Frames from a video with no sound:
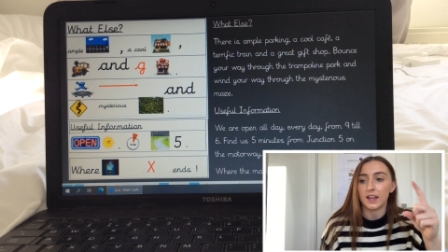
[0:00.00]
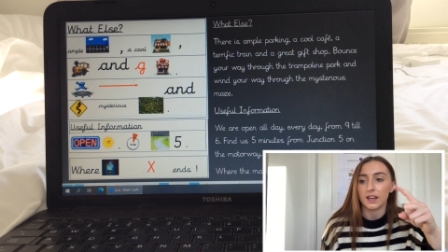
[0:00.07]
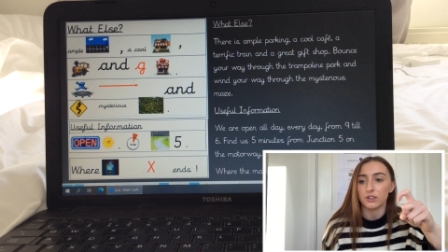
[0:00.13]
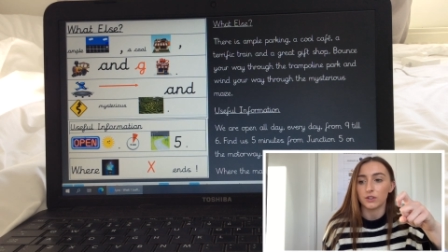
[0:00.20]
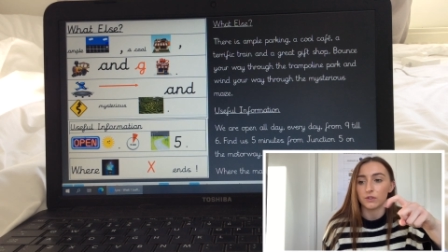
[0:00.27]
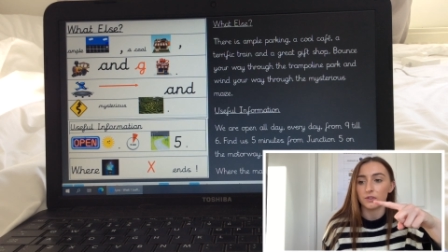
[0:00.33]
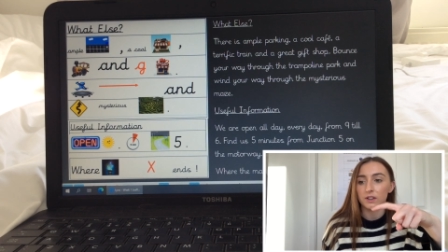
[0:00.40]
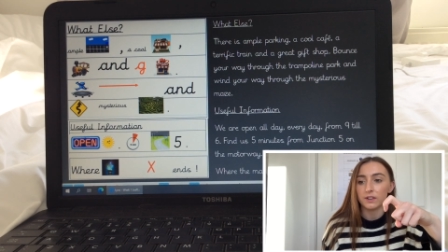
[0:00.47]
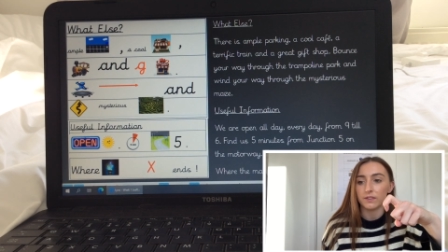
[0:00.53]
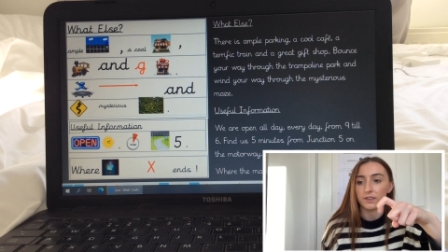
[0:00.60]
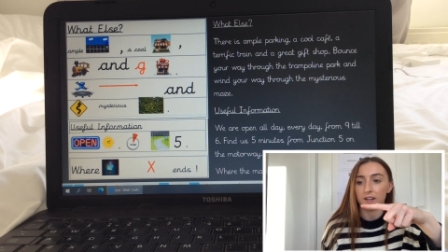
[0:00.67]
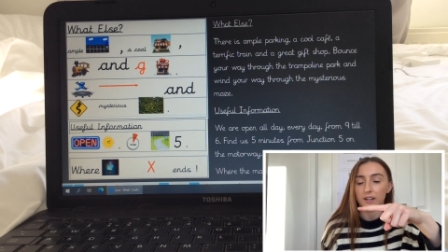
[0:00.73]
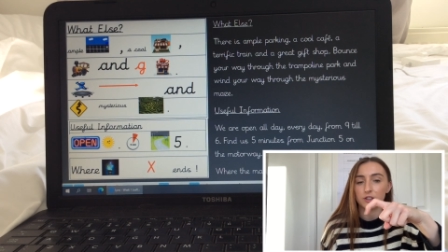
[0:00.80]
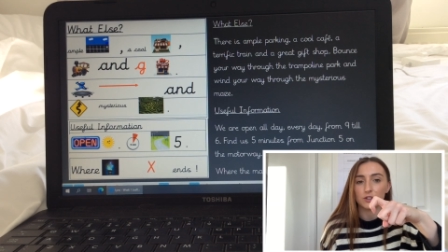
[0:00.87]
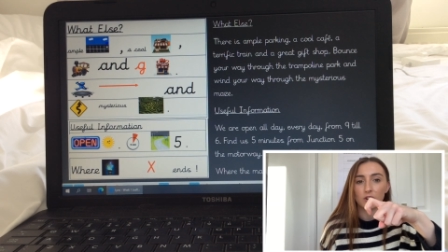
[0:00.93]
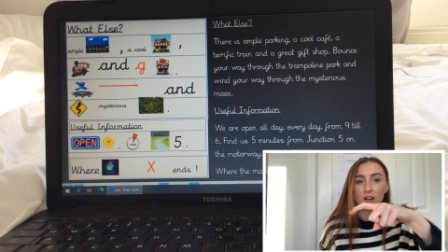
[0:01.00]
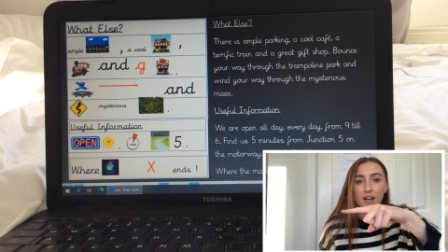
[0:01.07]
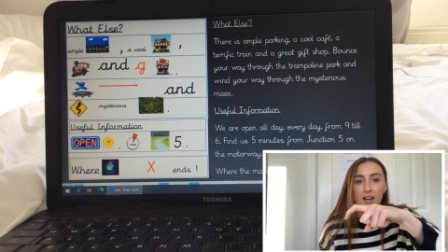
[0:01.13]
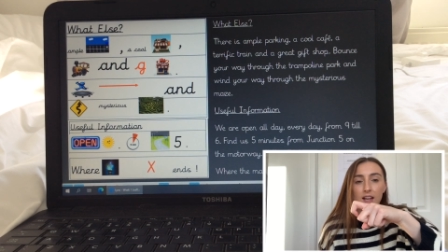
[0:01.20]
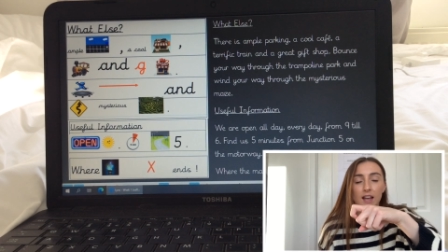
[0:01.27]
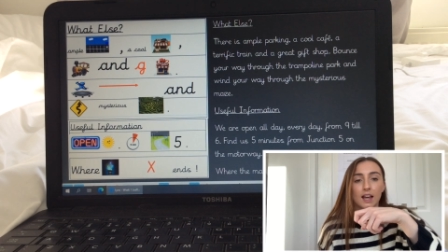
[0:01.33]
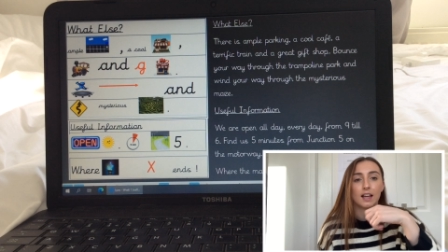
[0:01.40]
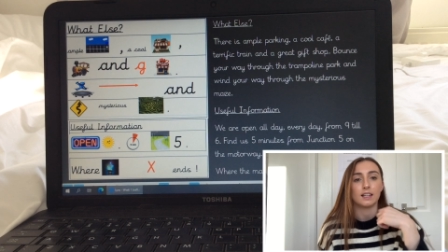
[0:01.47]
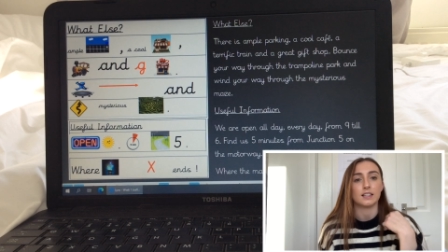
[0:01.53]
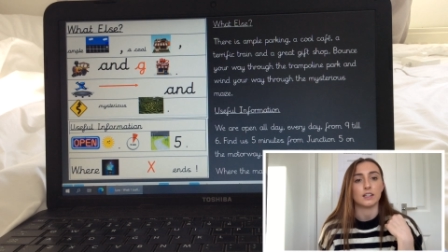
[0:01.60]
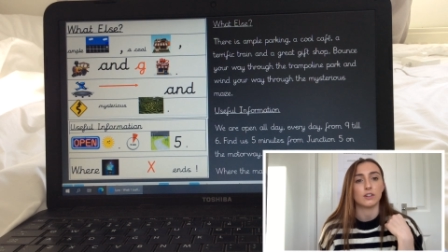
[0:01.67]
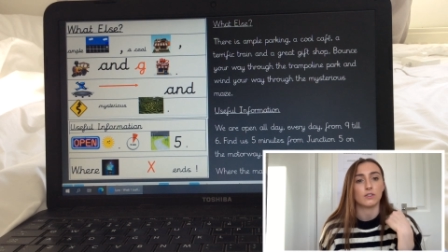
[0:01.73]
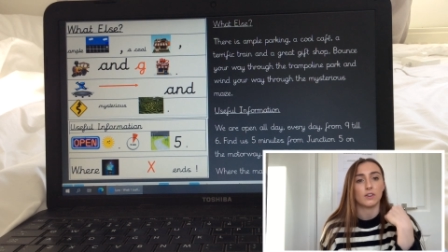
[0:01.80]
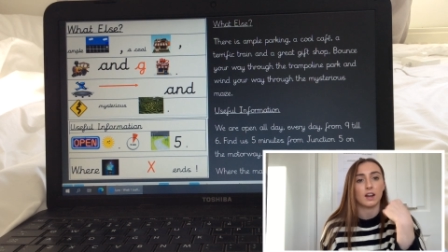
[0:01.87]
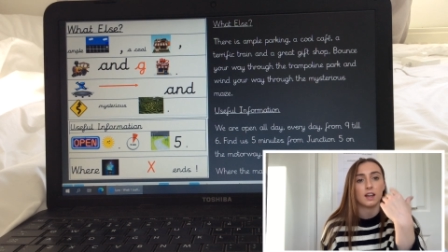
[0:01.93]
a terrific train and a
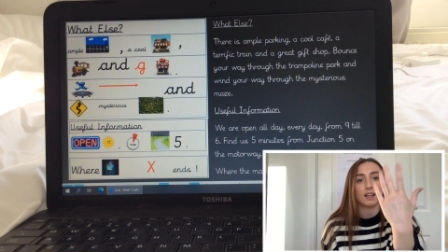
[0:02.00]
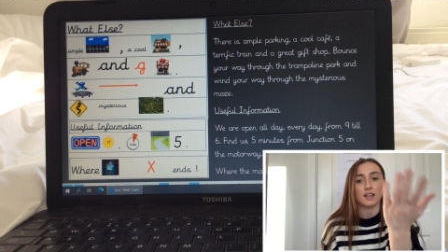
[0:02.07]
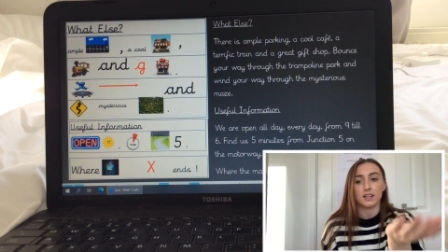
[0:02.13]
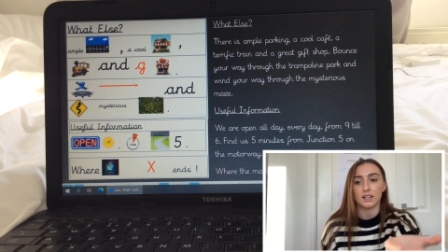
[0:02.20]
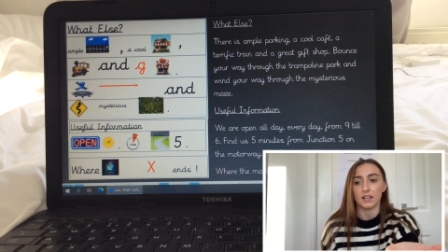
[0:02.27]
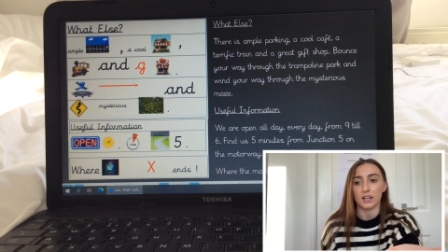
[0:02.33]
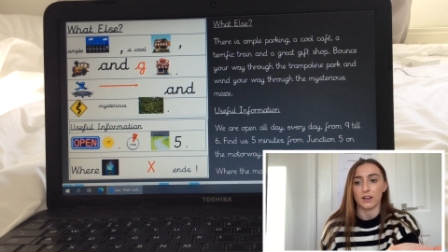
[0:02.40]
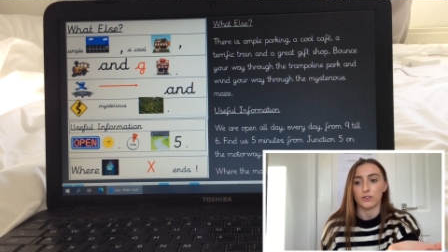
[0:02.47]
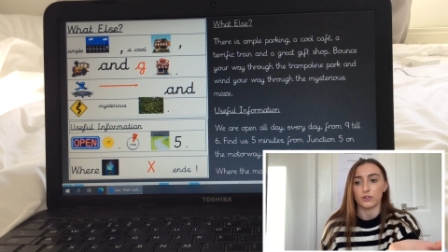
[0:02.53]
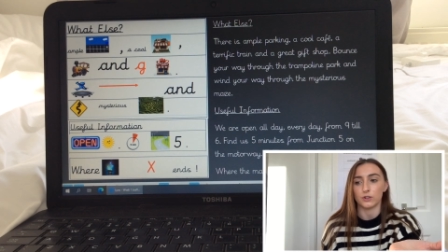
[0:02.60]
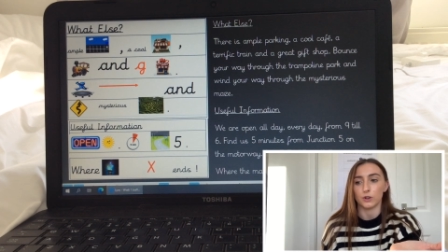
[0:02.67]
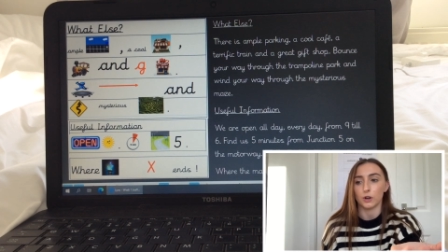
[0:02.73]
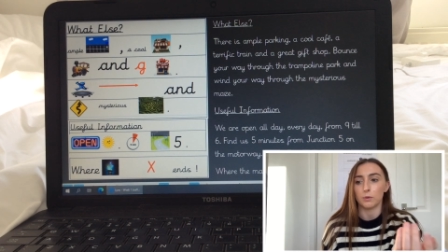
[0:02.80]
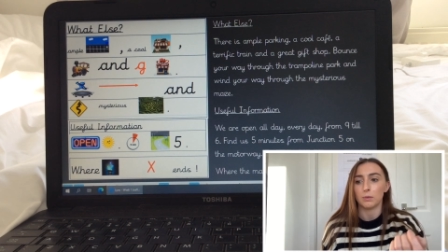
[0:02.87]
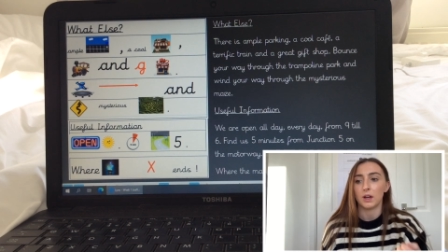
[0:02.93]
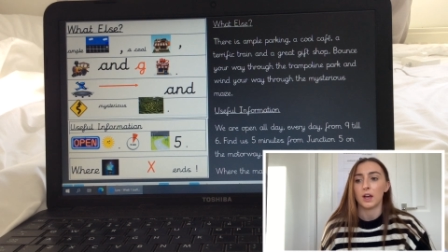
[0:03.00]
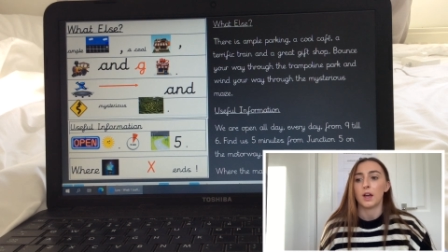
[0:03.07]
great gift shop.